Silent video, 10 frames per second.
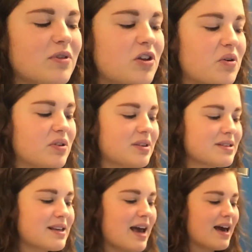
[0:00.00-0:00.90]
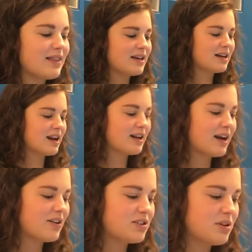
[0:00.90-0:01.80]
newtons, and the kinetic
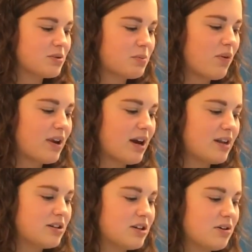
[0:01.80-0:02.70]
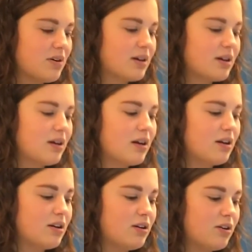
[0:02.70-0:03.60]
energy was 0.92
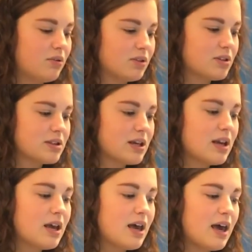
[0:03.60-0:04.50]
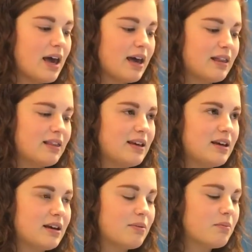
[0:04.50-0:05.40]
newtons, and
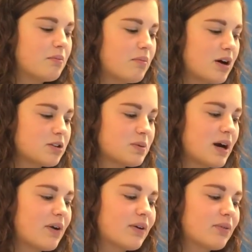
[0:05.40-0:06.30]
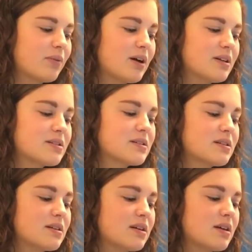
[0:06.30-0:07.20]
the miles per hour was
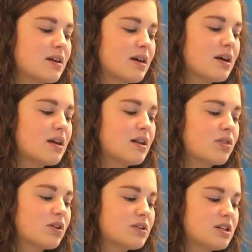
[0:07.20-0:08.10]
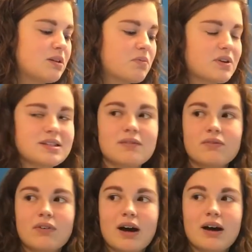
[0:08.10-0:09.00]

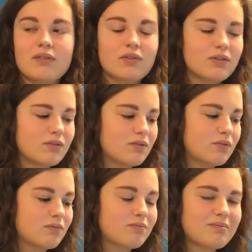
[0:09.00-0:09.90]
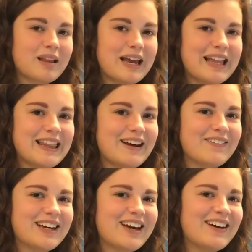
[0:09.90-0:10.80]
13.75. There
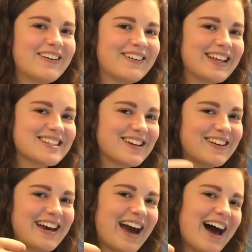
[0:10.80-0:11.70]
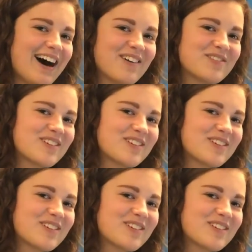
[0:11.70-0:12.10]
we go. That's all I have.